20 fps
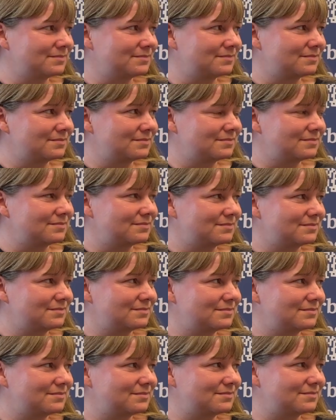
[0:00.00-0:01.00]

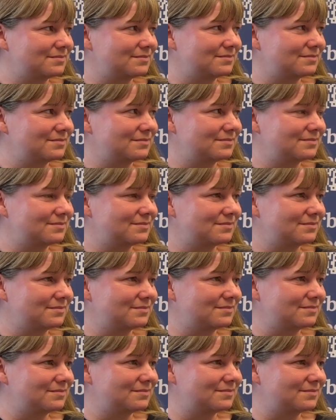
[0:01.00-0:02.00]

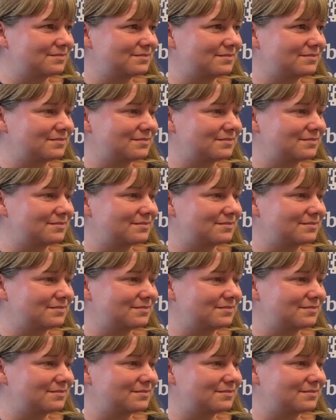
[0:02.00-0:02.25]
[no speech]